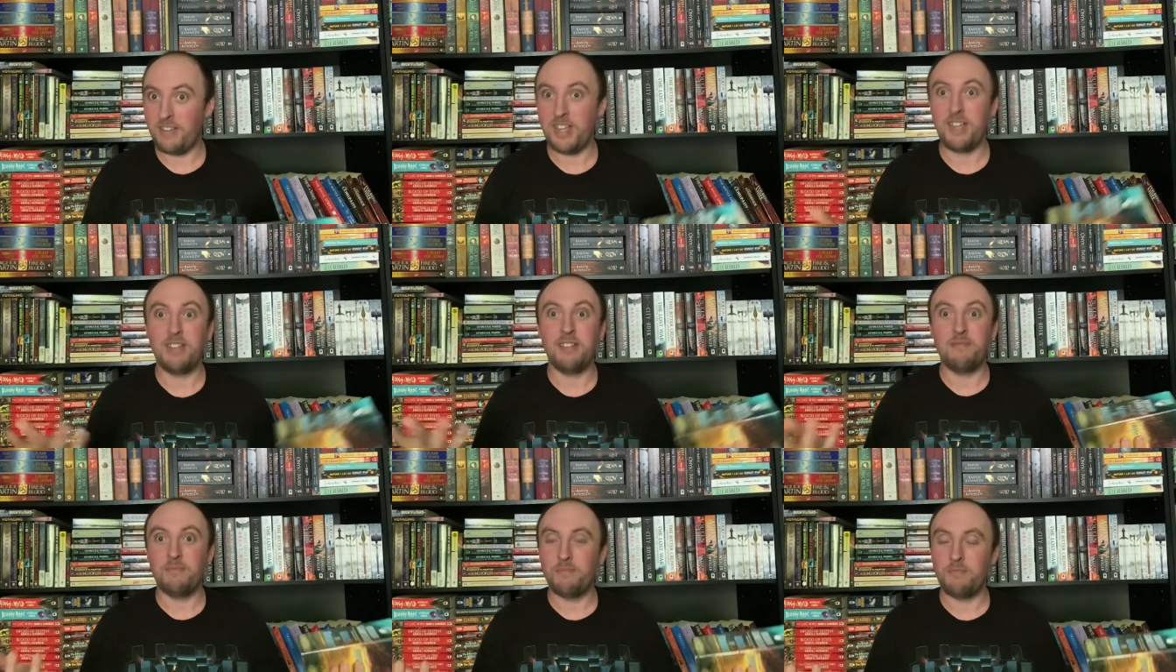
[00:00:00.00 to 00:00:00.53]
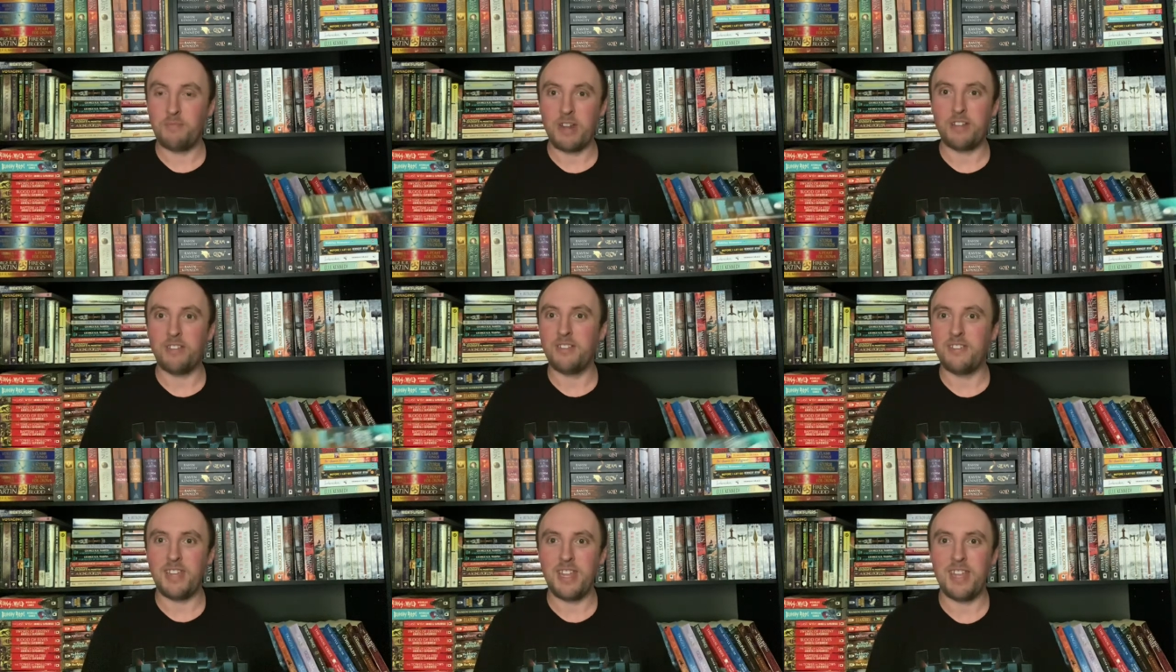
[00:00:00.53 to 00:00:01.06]
I can
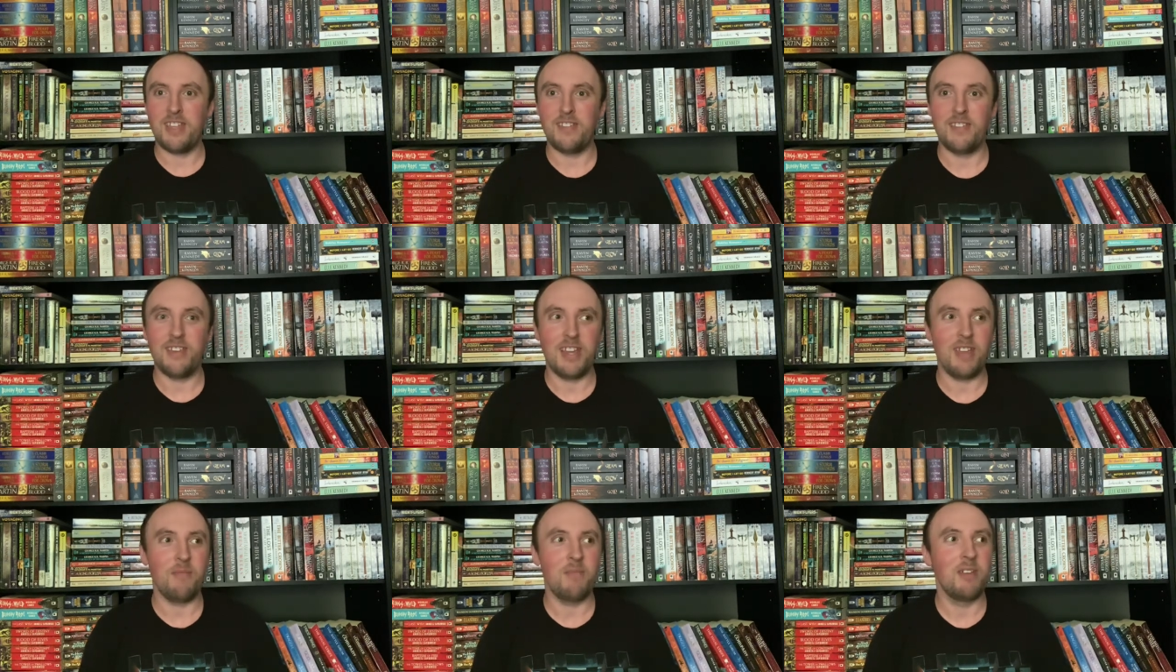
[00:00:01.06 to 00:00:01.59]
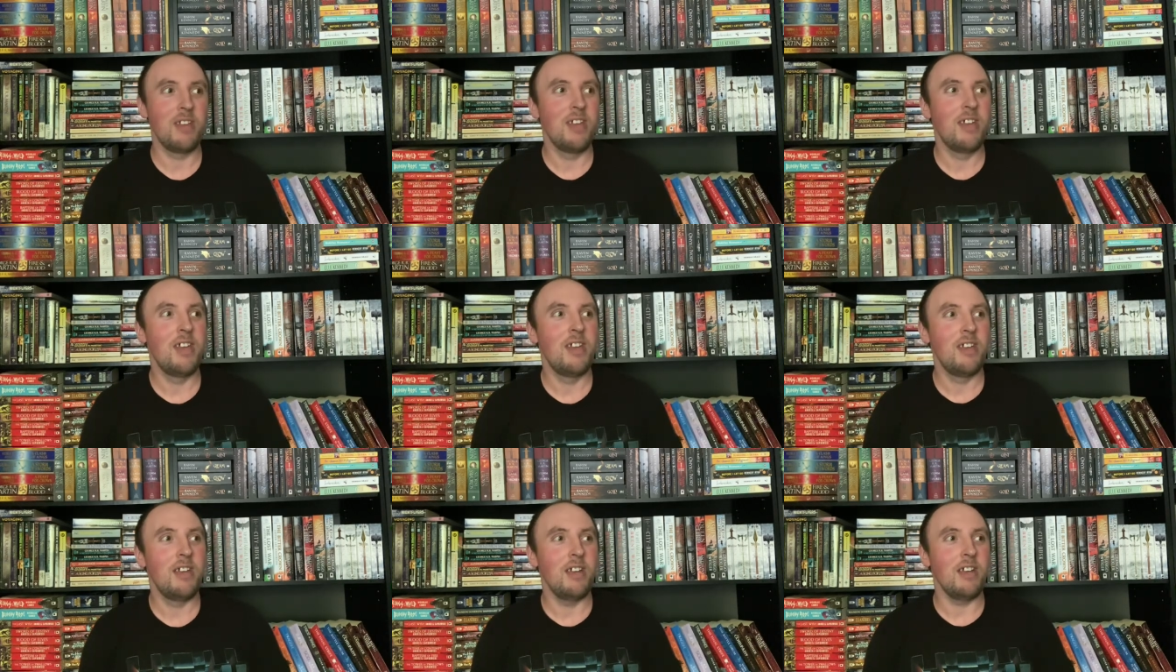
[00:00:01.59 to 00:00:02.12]
probably say his name.
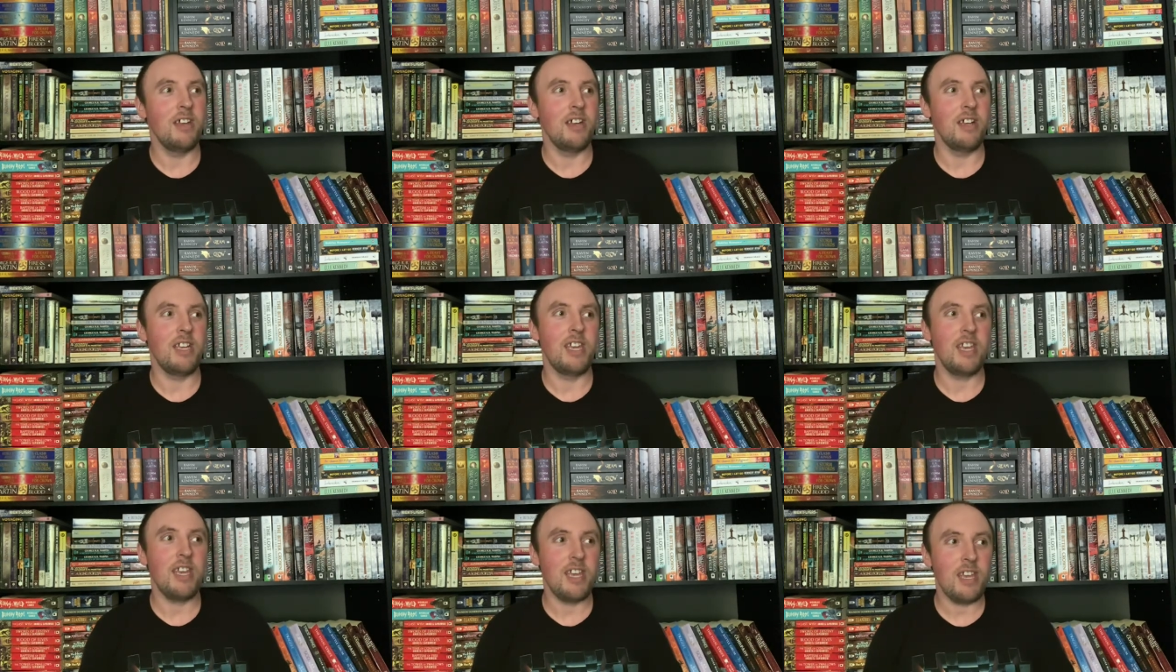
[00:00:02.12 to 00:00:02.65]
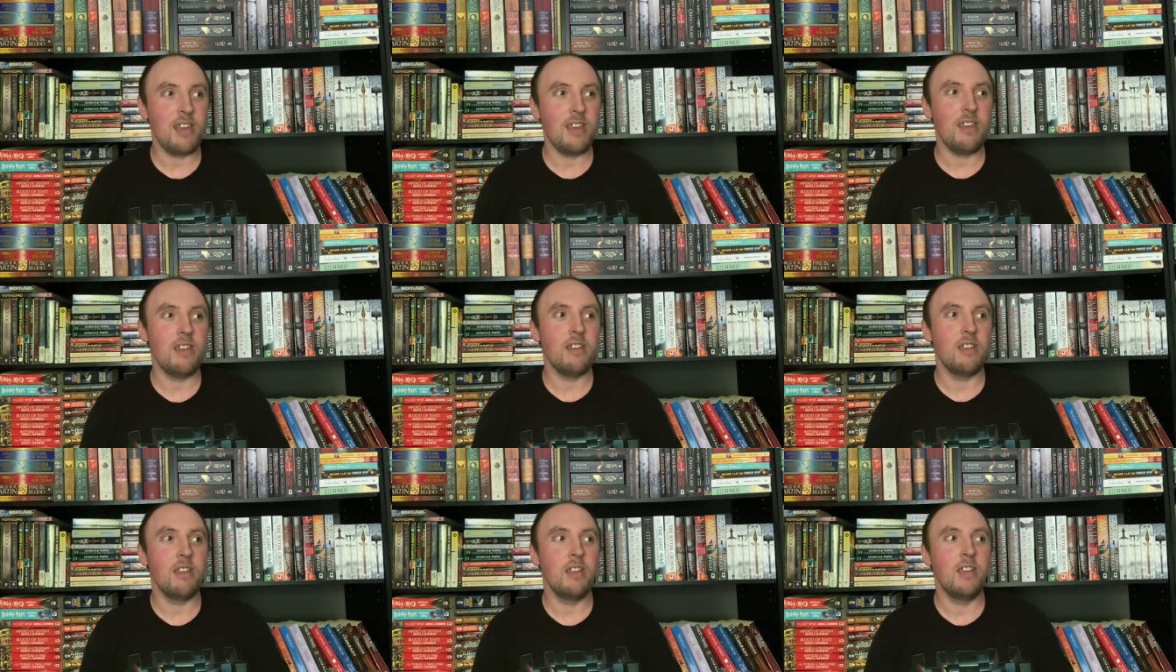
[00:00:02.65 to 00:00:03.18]
Uh,
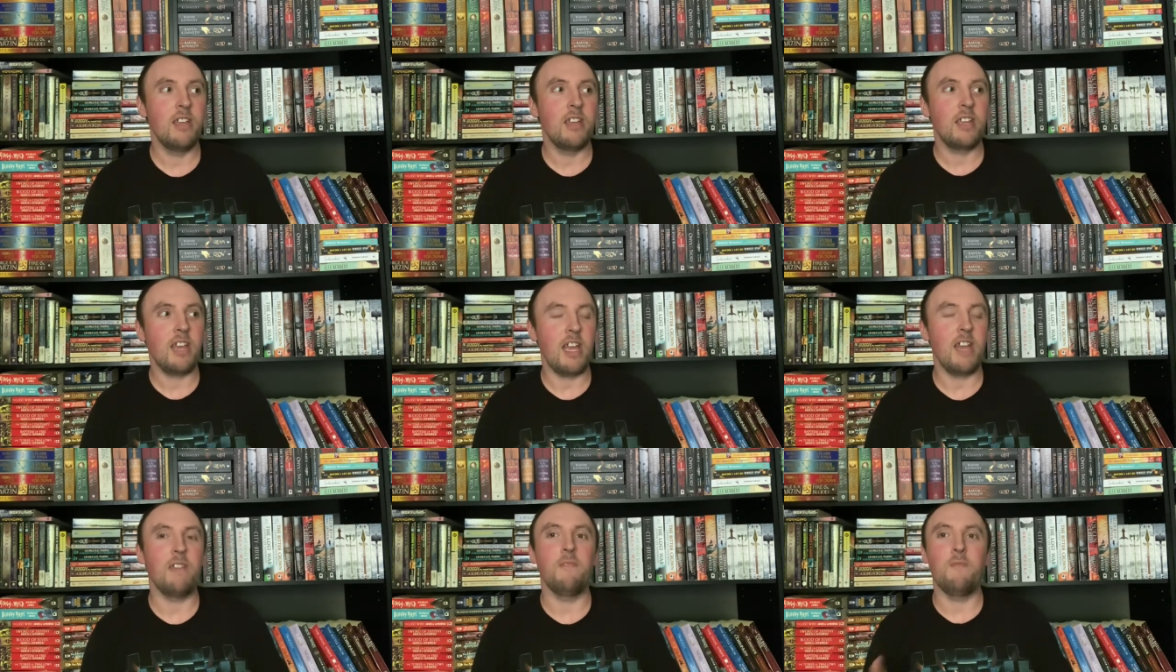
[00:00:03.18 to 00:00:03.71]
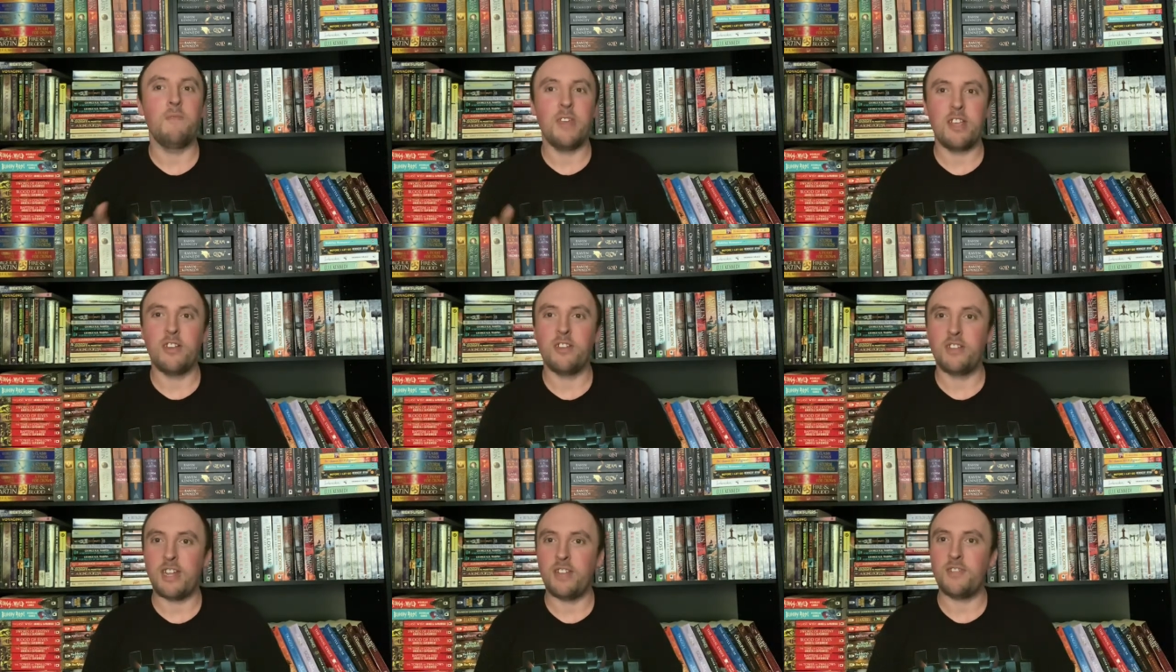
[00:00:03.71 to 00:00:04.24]
he kind of
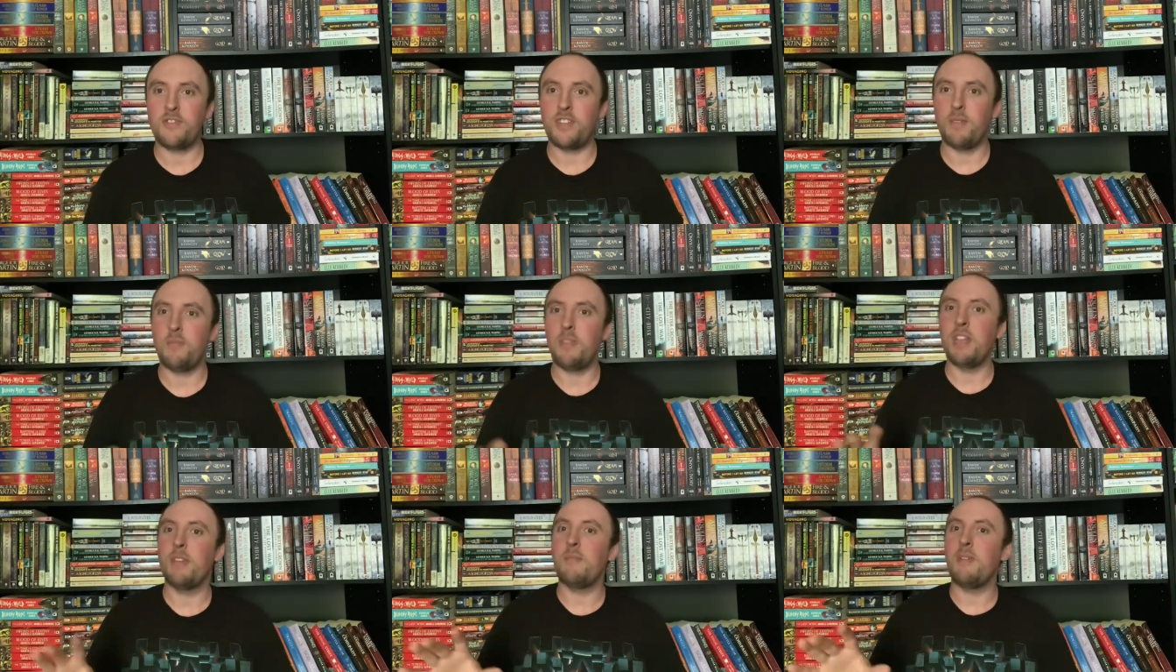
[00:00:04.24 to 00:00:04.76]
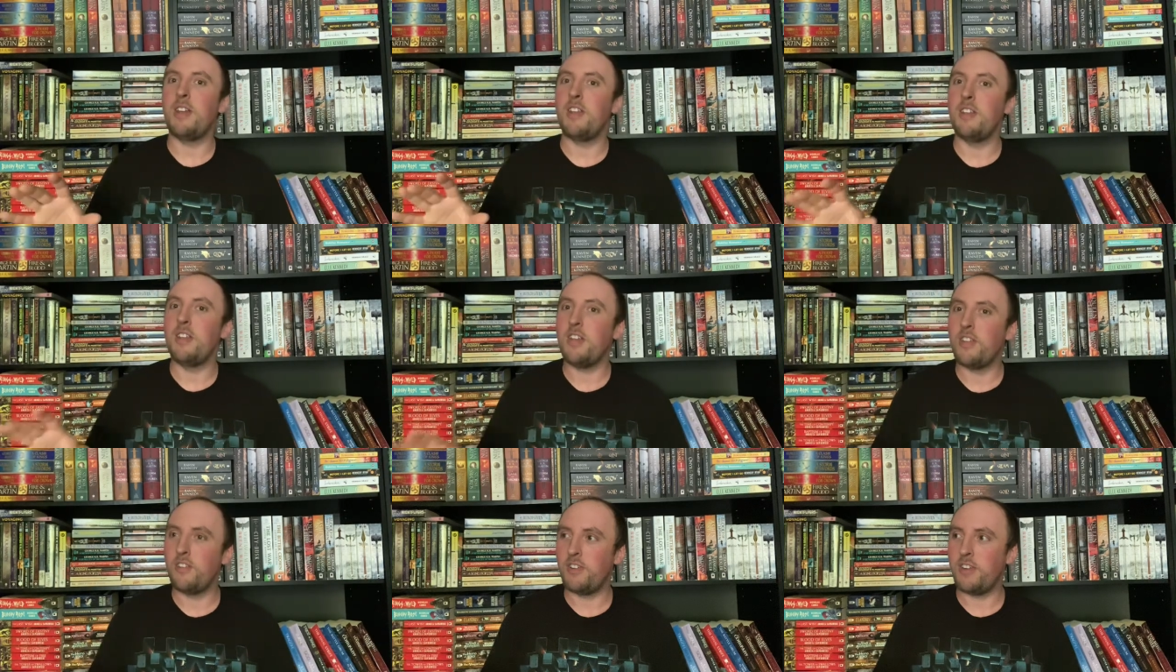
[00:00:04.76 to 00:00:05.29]
figures out something about
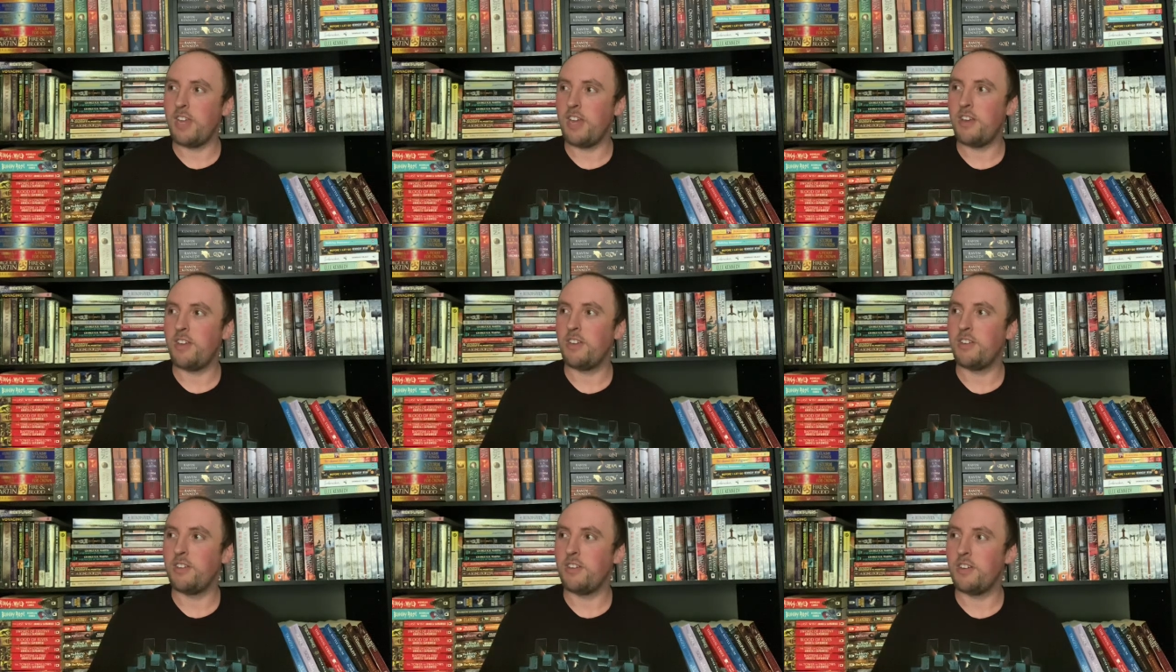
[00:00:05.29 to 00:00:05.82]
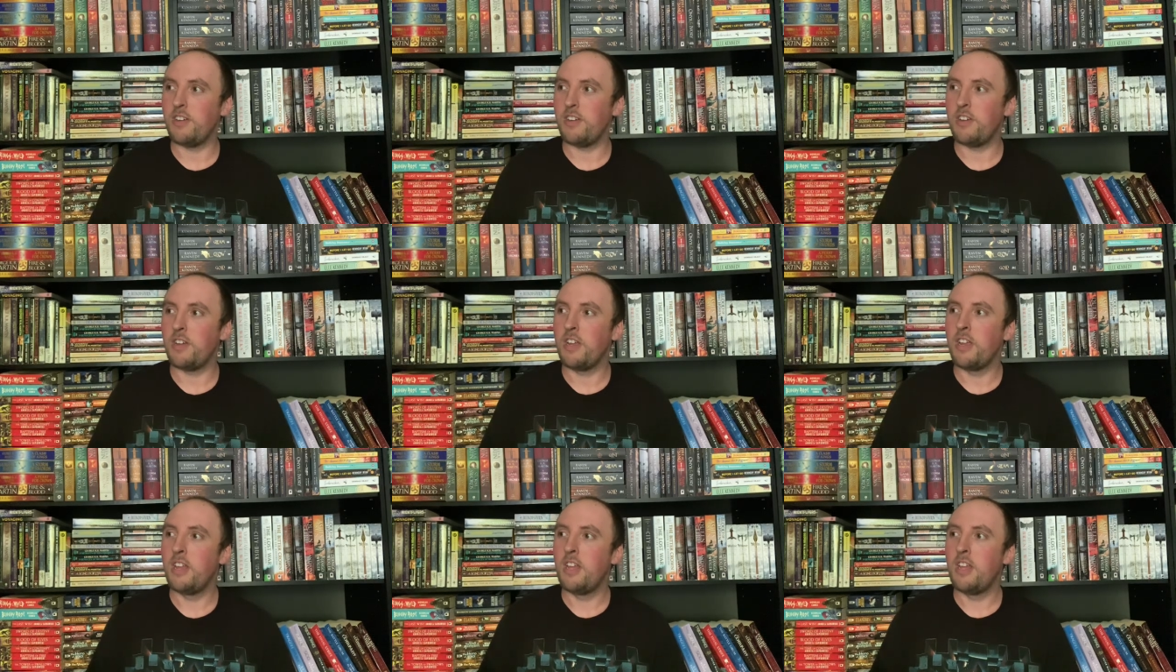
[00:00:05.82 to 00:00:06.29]
another character,